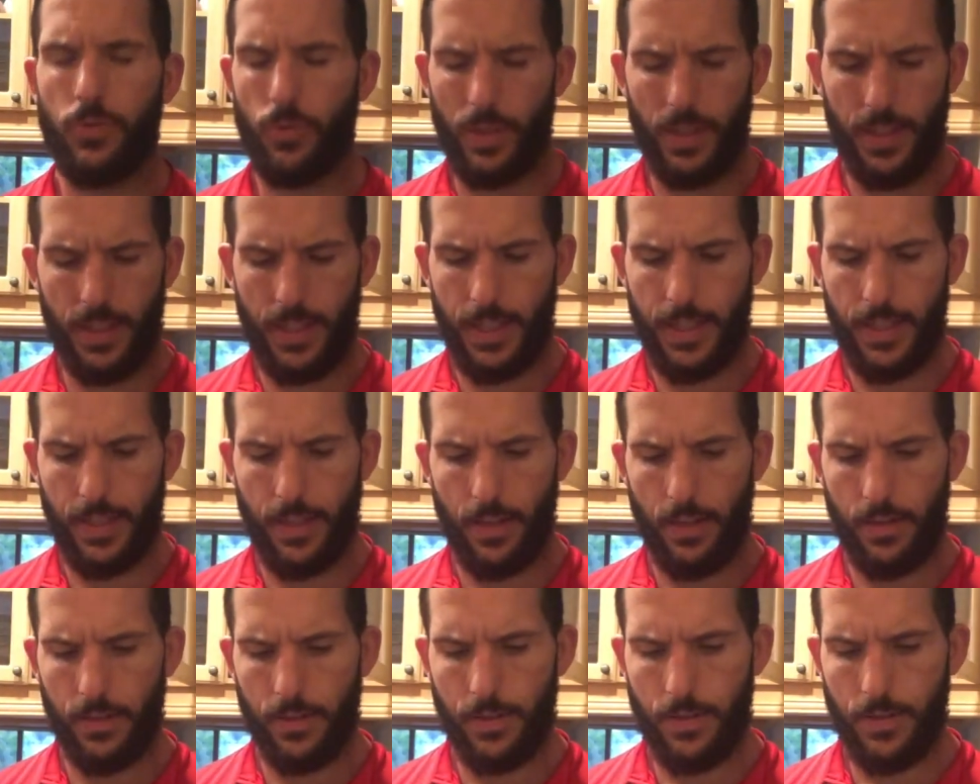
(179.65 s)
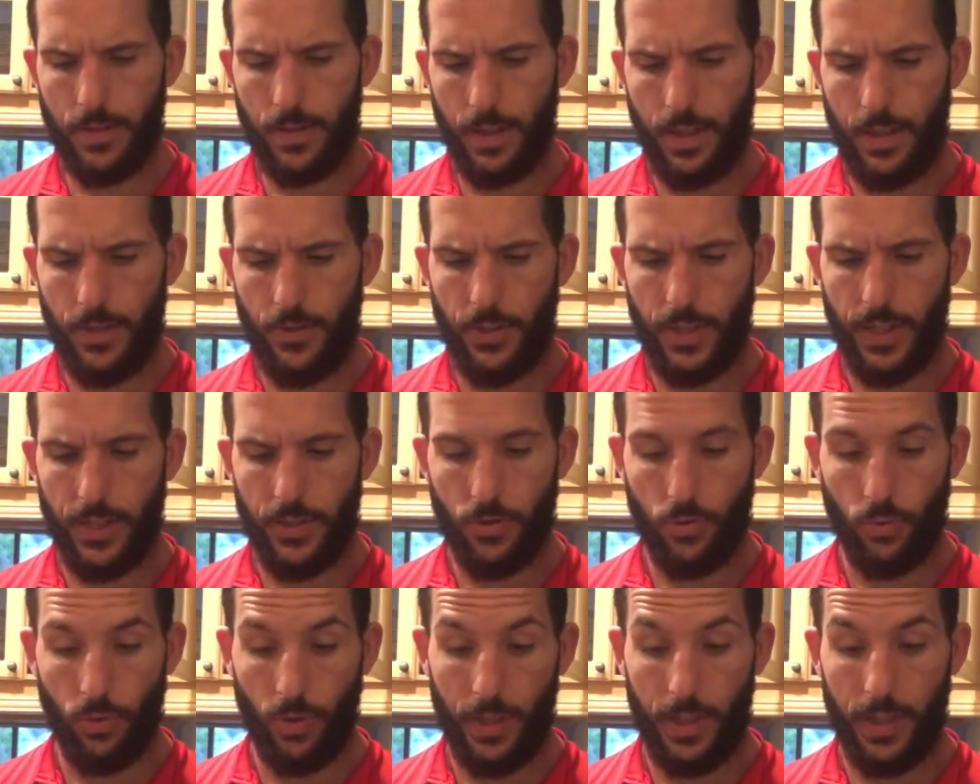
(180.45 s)
$29, and you
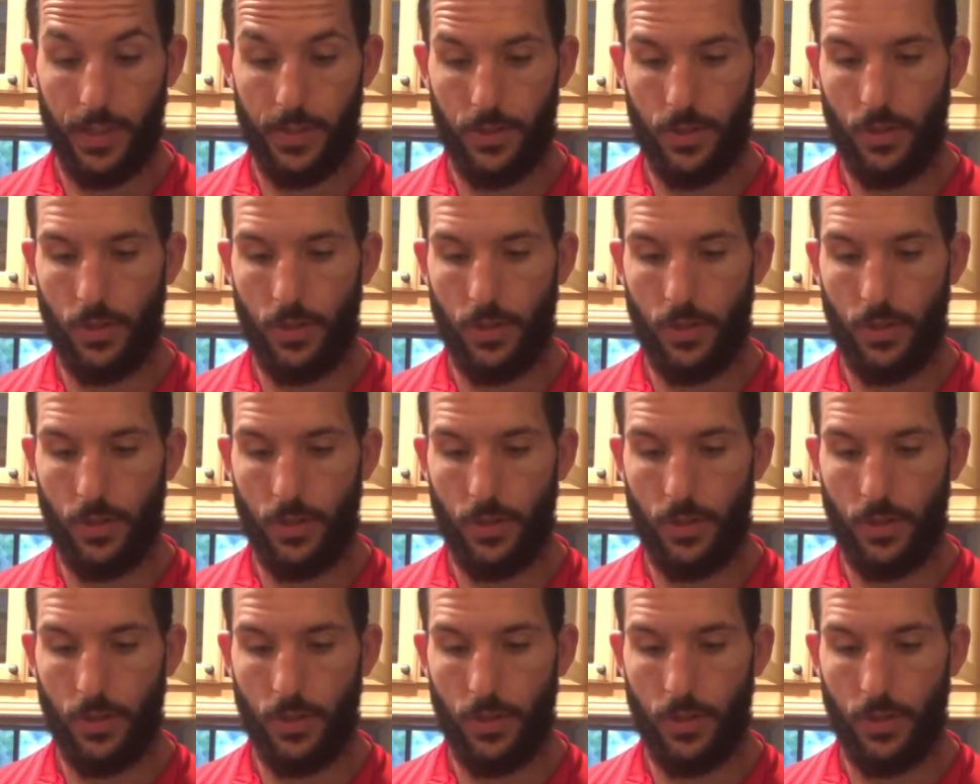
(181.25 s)
get 28